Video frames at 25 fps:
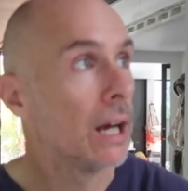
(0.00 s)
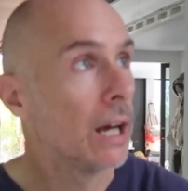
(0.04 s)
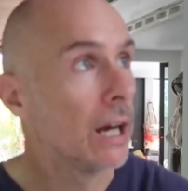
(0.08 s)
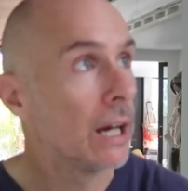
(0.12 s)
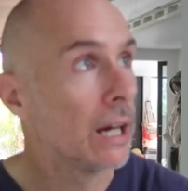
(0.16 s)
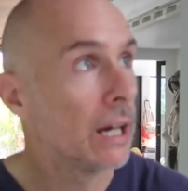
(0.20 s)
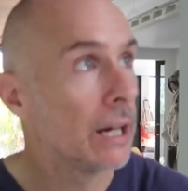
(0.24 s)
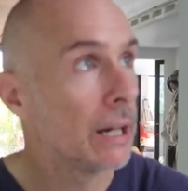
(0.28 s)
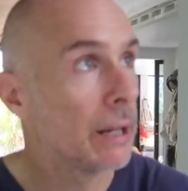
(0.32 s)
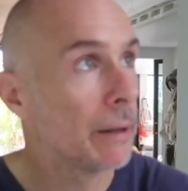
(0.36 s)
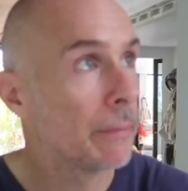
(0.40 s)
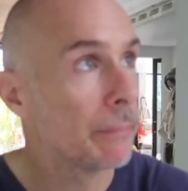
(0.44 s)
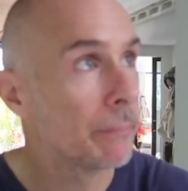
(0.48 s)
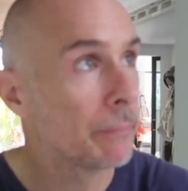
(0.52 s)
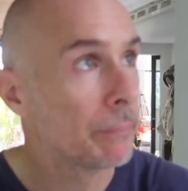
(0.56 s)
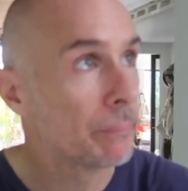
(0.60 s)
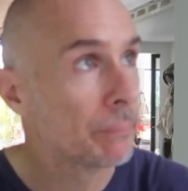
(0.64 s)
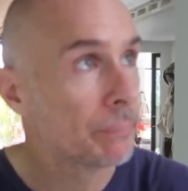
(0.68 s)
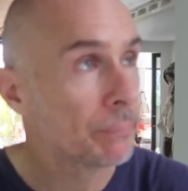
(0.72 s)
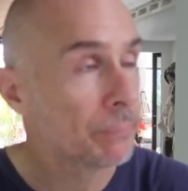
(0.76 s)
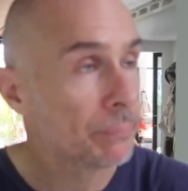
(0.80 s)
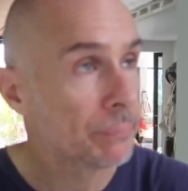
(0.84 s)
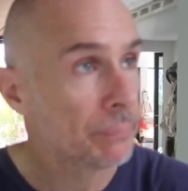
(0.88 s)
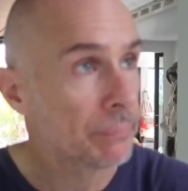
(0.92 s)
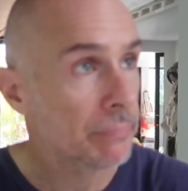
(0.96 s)

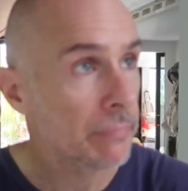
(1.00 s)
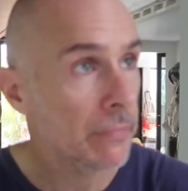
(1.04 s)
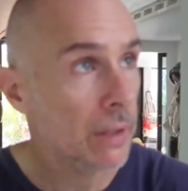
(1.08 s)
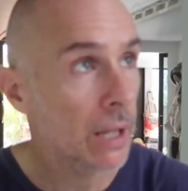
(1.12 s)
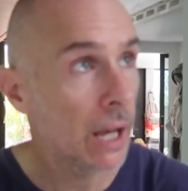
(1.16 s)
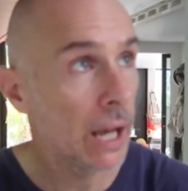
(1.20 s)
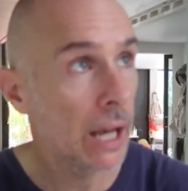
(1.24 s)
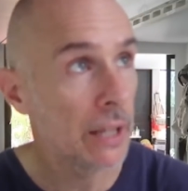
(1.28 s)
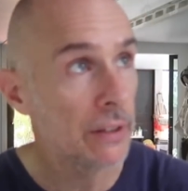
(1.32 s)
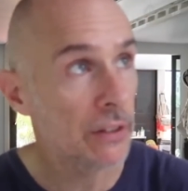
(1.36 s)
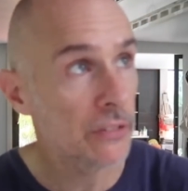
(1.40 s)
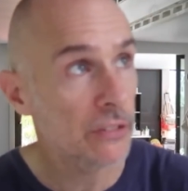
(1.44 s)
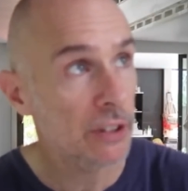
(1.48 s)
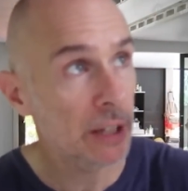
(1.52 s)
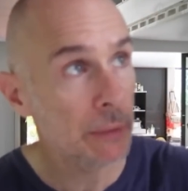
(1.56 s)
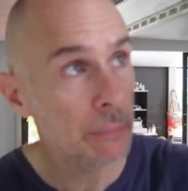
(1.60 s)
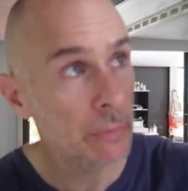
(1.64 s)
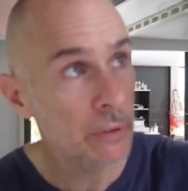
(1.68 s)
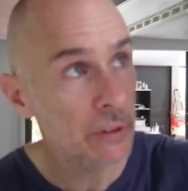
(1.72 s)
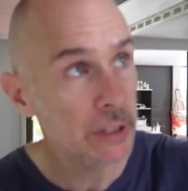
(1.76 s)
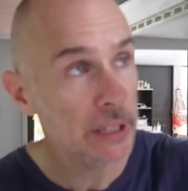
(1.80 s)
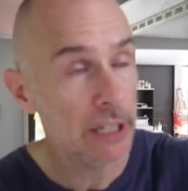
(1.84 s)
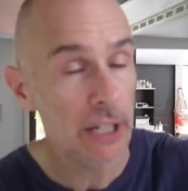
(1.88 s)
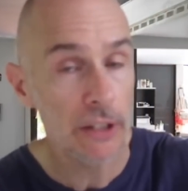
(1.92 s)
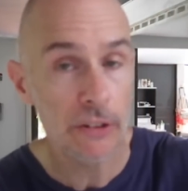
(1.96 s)
And the same
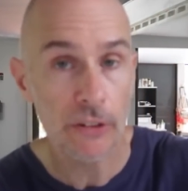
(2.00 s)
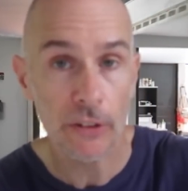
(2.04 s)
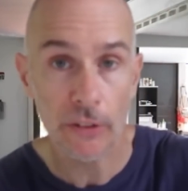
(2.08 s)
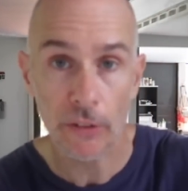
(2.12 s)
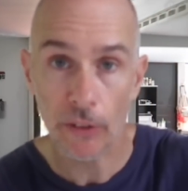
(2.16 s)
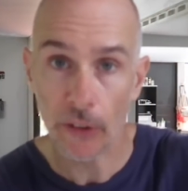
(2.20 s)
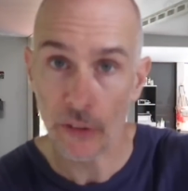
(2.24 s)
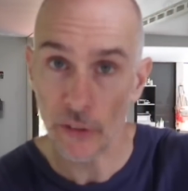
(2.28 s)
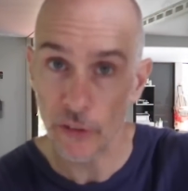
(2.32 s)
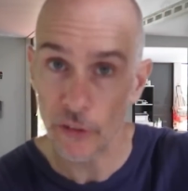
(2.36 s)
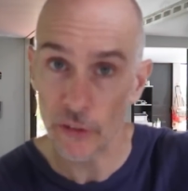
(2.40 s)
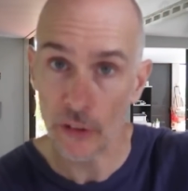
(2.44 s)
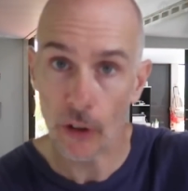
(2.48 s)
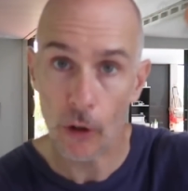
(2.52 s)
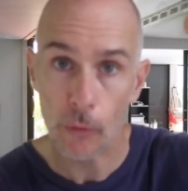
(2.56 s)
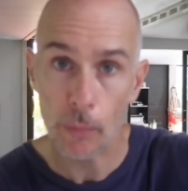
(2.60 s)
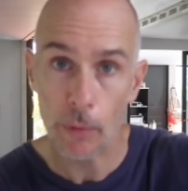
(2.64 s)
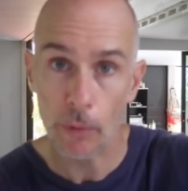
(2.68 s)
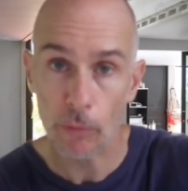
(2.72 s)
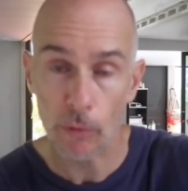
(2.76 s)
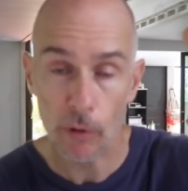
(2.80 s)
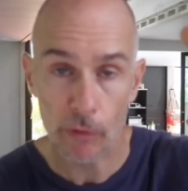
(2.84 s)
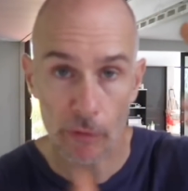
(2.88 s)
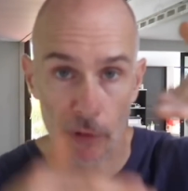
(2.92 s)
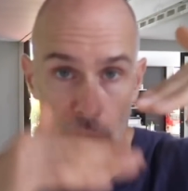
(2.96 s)
on the kitchen, there's a
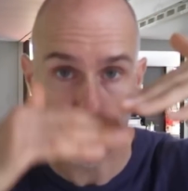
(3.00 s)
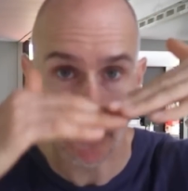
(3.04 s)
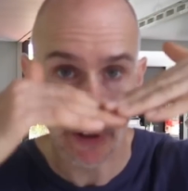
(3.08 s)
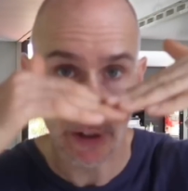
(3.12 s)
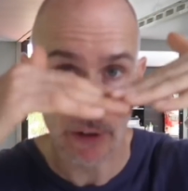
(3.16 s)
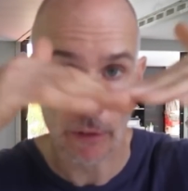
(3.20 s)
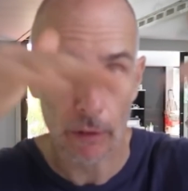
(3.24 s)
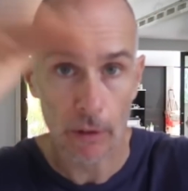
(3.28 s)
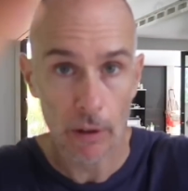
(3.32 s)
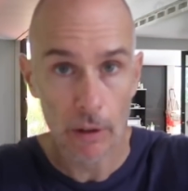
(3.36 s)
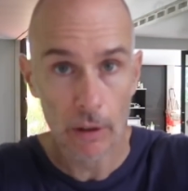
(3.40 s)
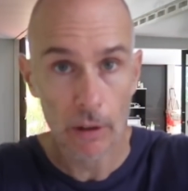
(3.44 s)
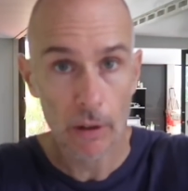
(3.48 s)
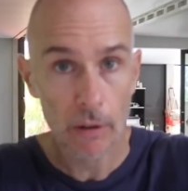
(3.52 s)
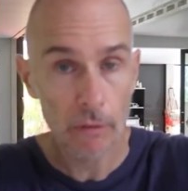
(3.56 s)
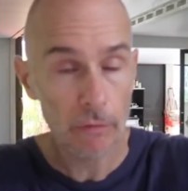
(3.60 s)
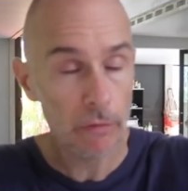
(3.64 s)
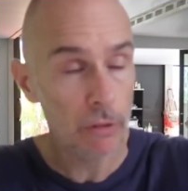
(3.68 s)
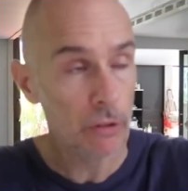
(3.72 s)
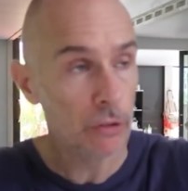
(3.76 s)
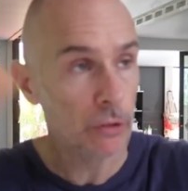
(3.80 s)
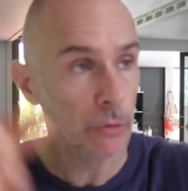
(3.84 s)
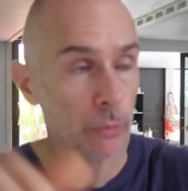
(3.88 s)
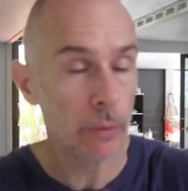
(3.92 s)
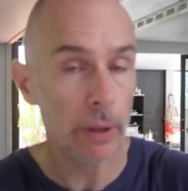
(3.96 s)
sloping roof on there,
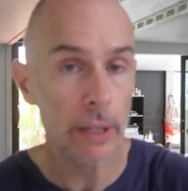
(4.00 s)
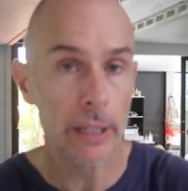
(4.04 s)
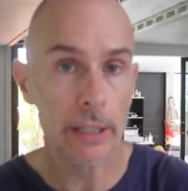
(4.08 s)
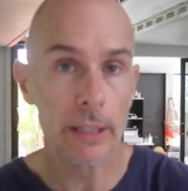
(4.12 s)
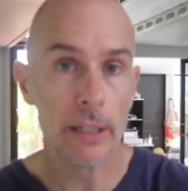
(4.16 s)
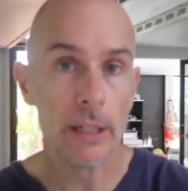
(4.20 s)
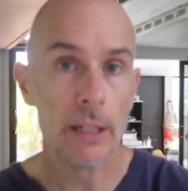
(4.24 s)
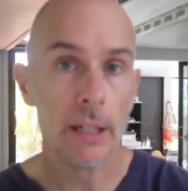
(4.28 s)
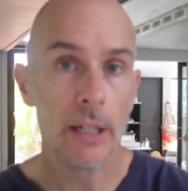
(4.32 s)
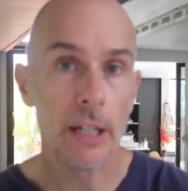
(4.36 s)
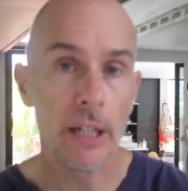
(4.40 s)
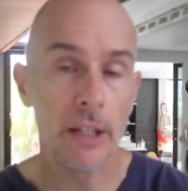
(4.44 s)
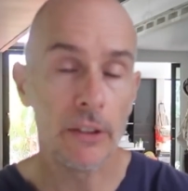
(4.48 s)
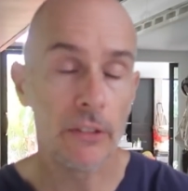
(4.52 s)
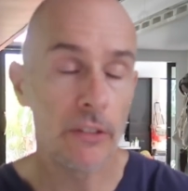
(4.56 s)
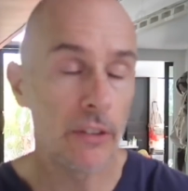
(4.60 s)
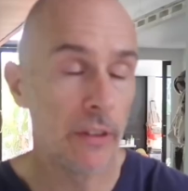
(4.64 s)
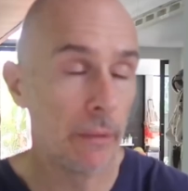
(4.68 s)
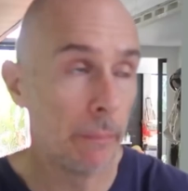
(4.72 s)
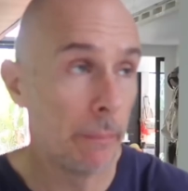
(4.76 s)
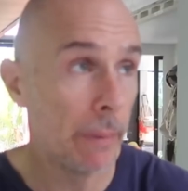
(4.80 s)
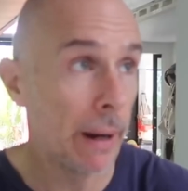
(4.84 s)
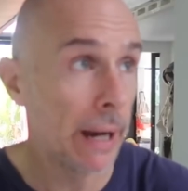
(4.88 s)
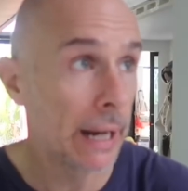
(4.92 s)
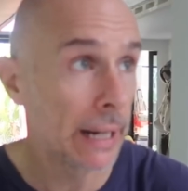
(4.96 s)
floats away into
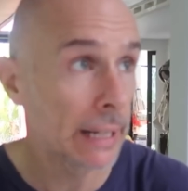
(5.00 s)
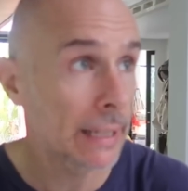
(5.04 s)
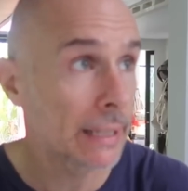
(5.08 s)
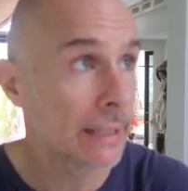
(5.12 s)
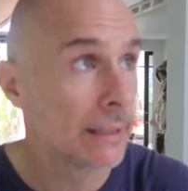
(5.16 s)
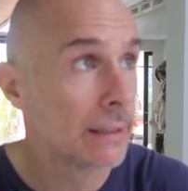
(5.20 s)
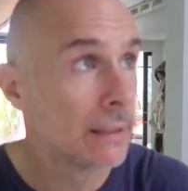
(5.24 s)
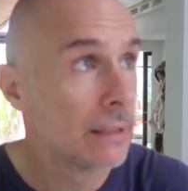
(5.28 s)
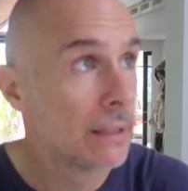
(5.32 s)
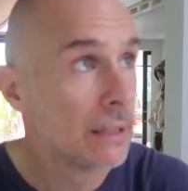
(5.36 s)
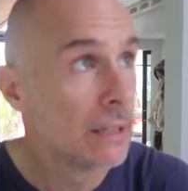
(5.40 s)
the back.